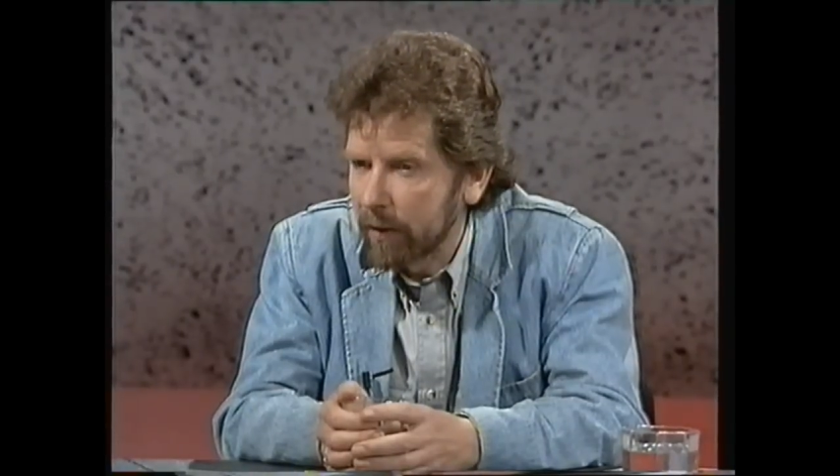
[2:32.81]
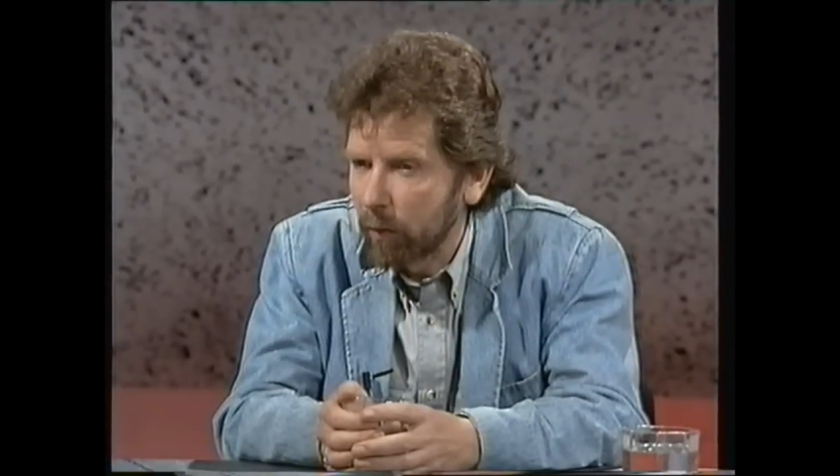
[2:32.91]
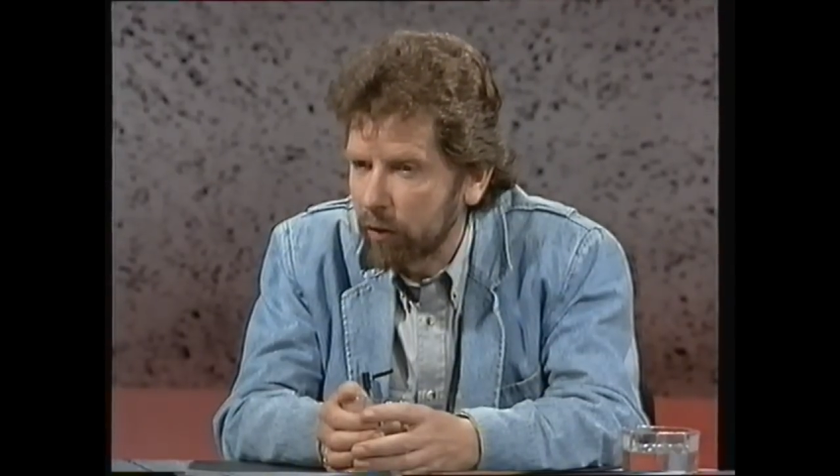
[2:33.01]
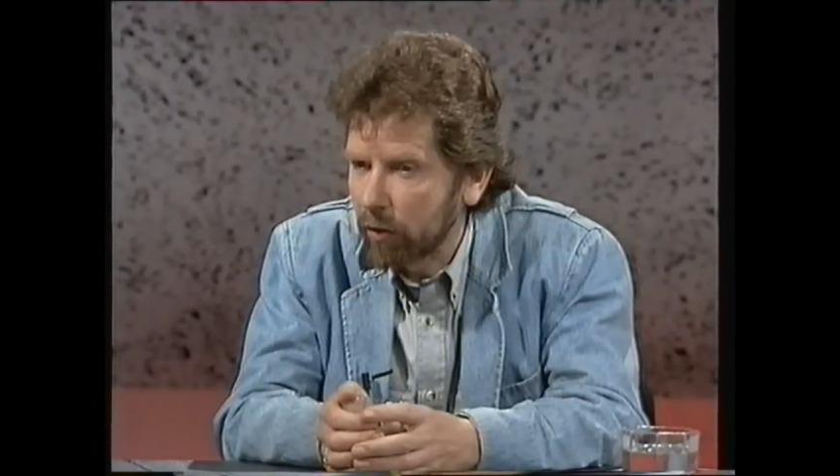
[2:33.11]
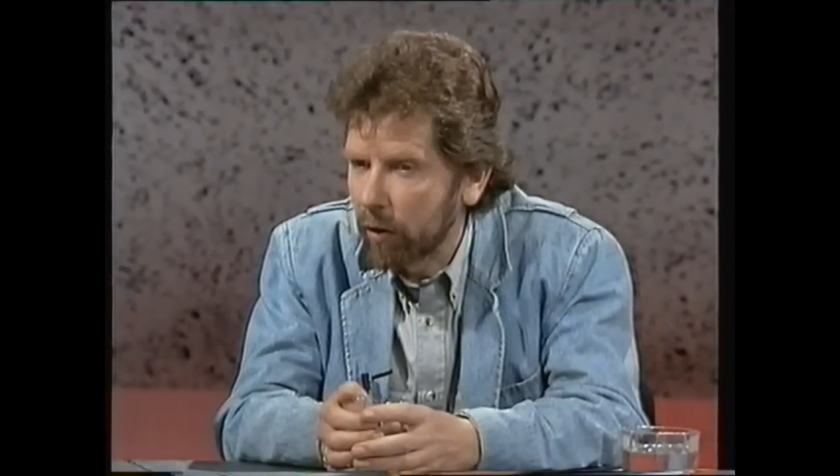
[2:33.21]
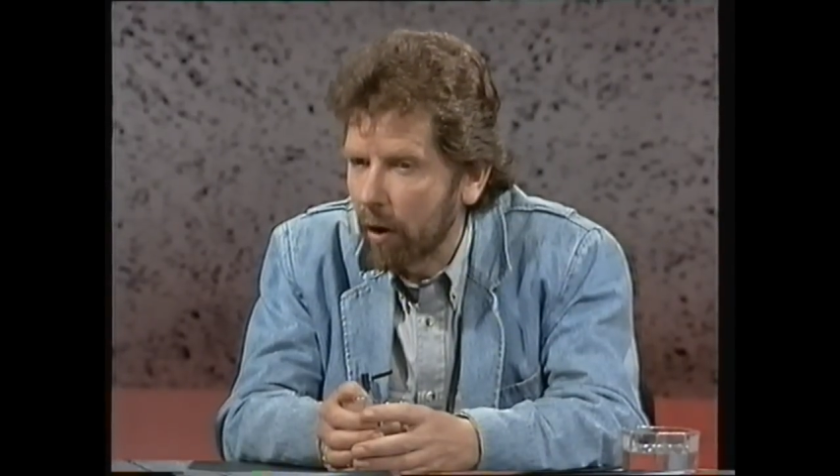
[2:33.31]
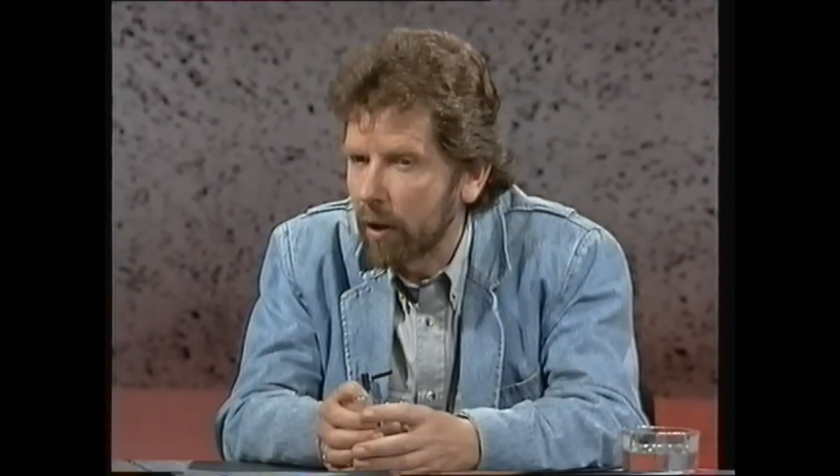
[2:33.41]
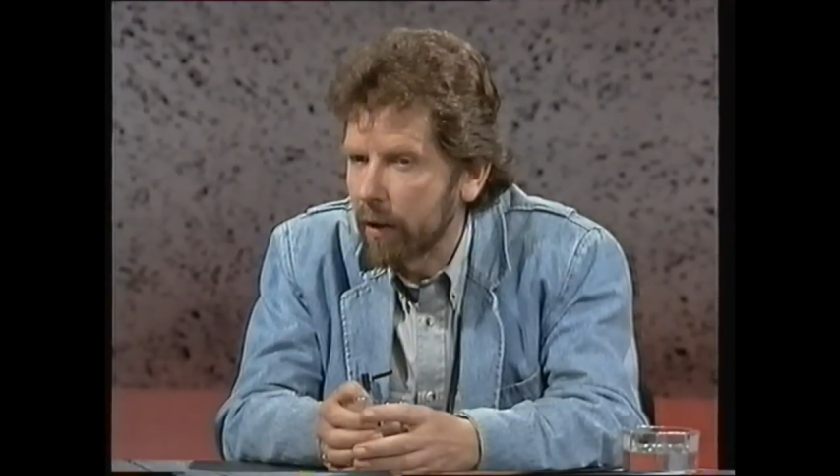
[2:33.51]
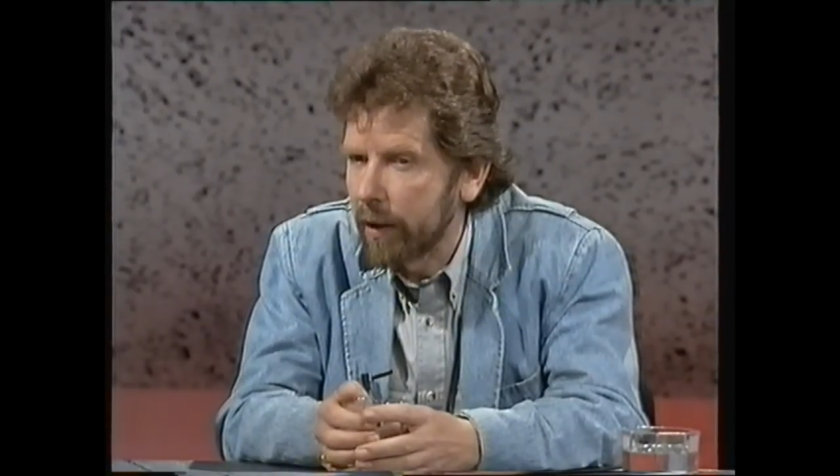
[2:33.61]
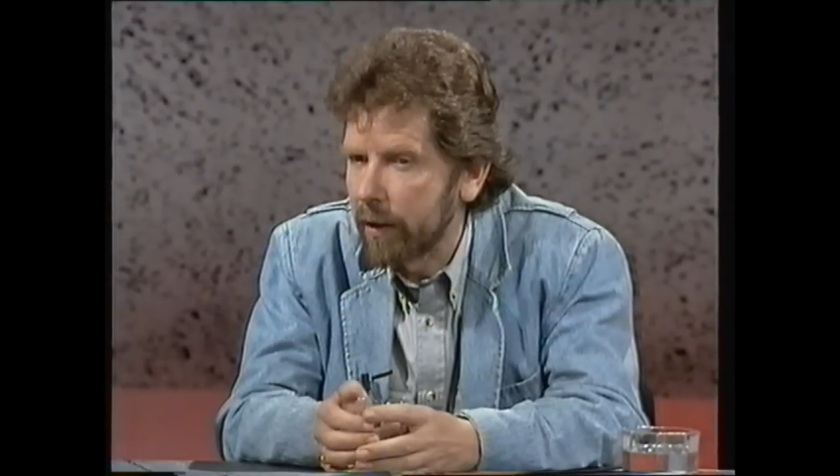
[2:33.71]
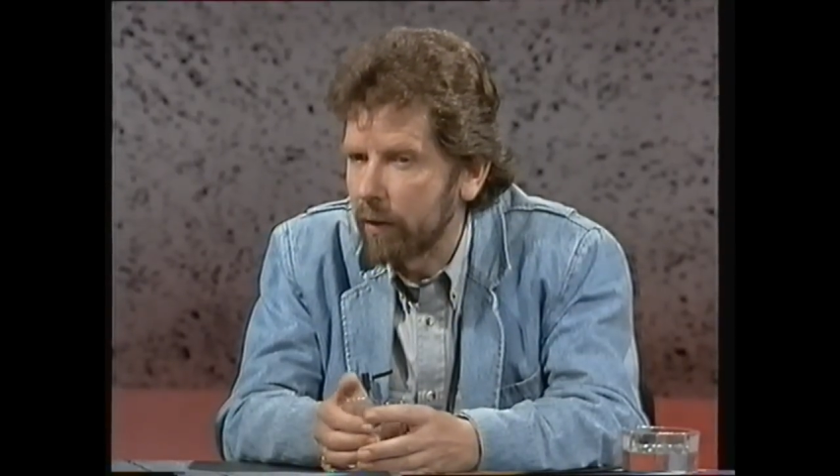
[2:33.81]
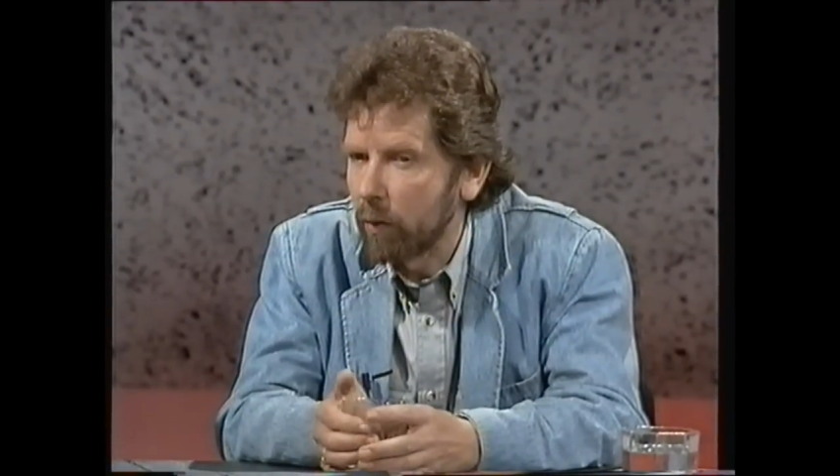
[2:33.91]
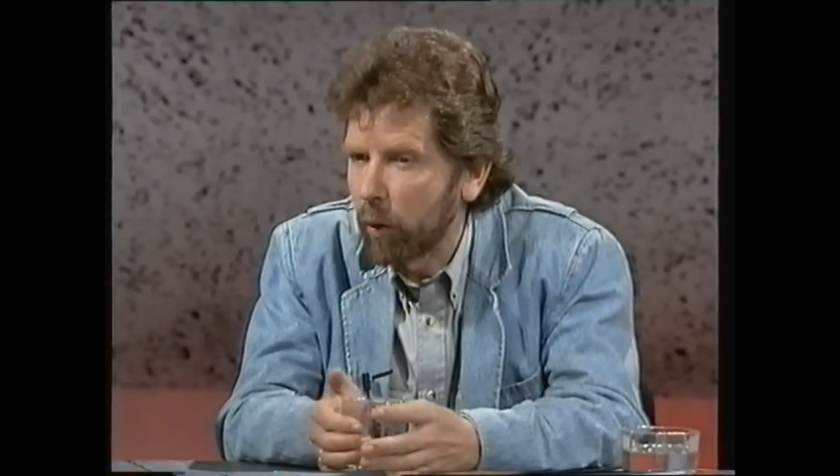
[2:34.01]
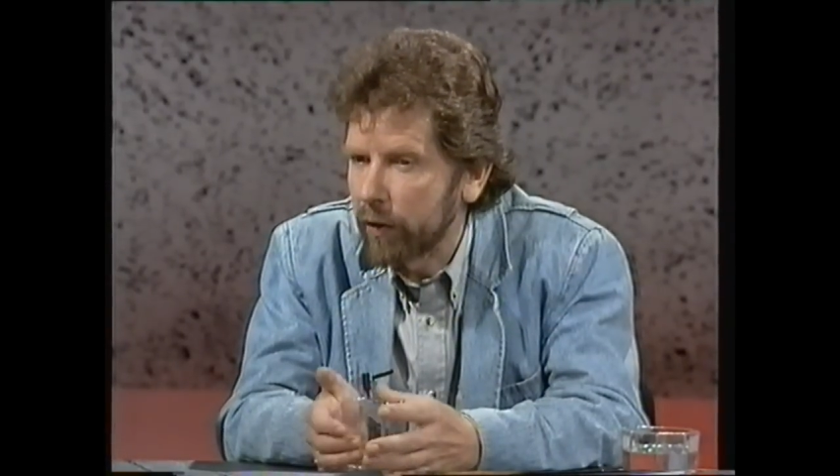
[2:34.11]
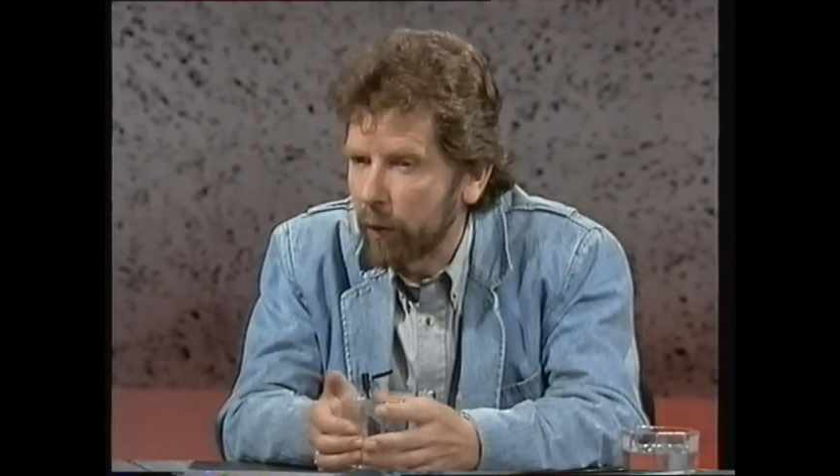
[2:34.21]
what's going on in
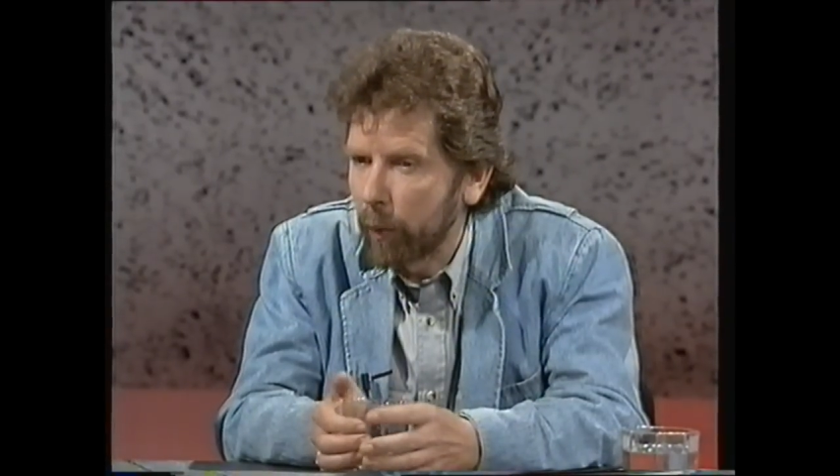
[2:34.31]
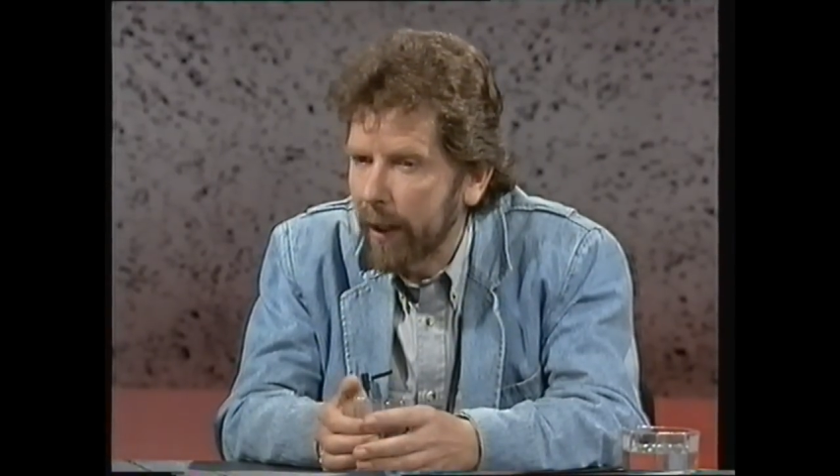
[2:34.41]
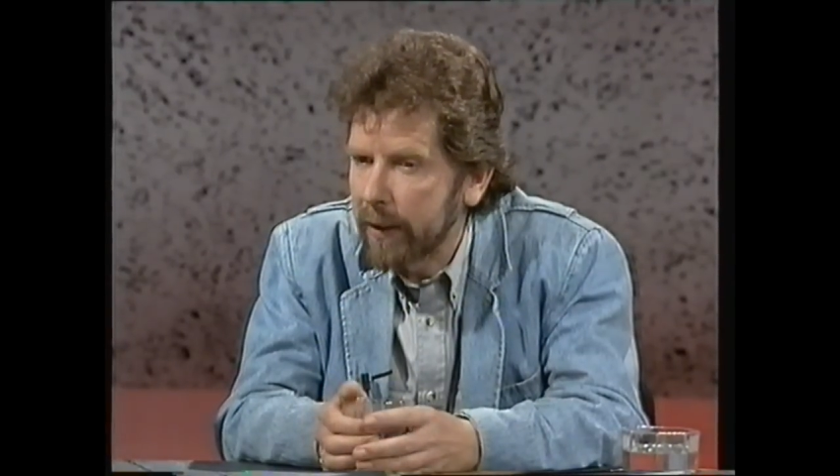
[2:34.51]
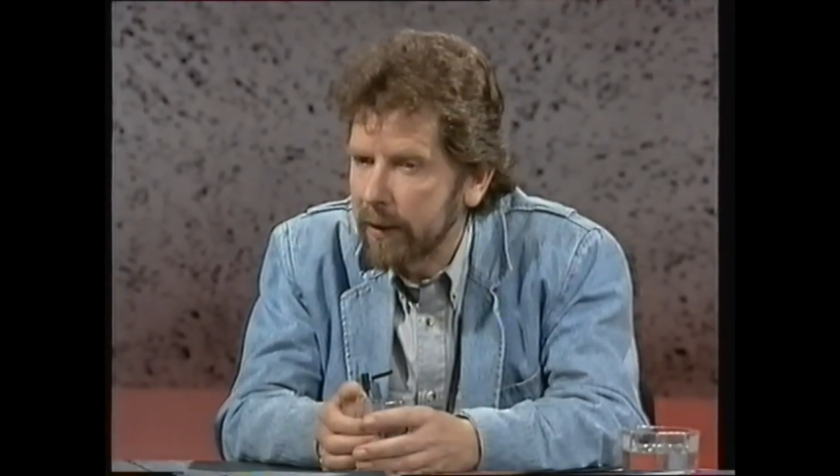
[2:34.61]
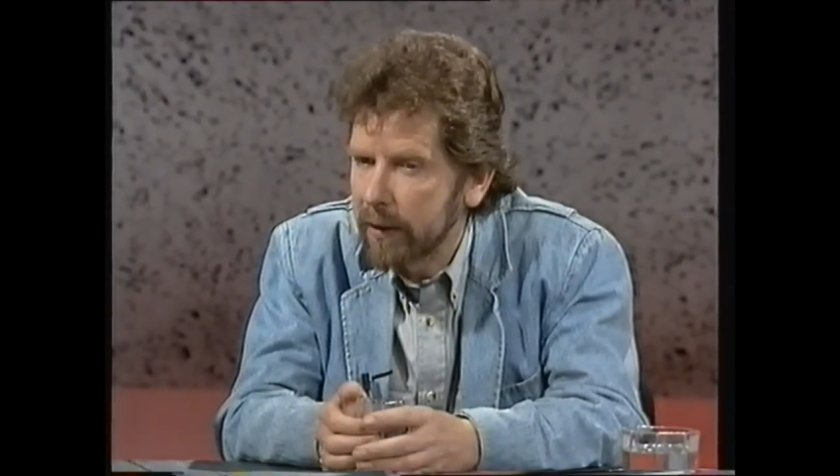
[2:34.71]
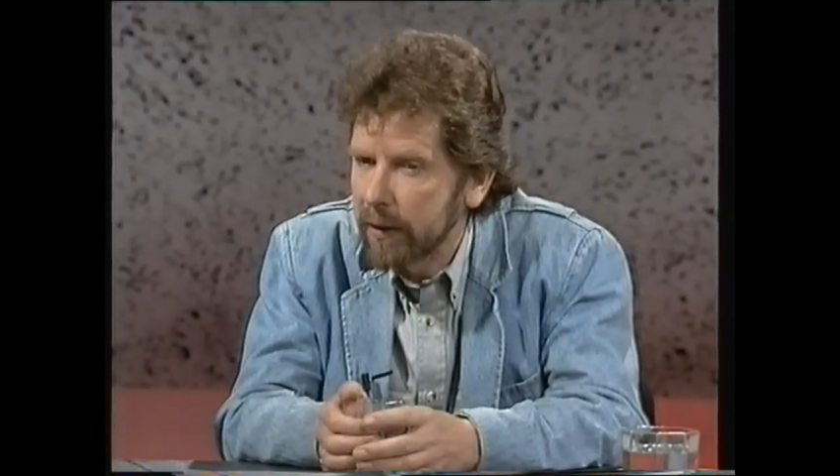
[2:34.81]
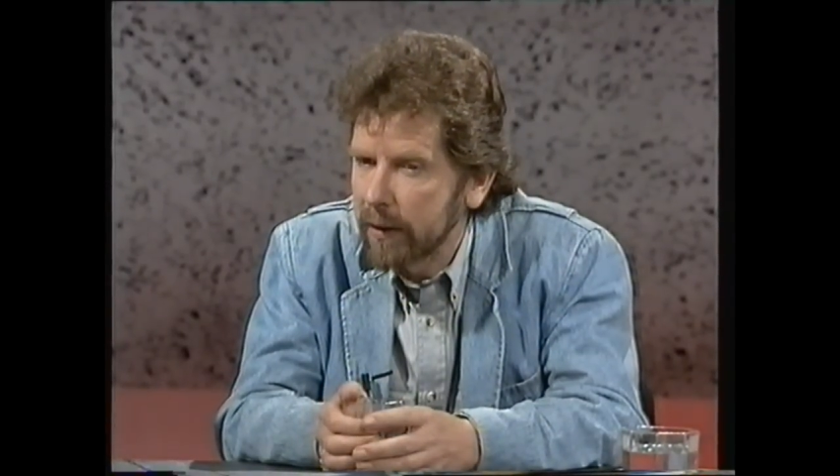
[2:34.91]
what you write,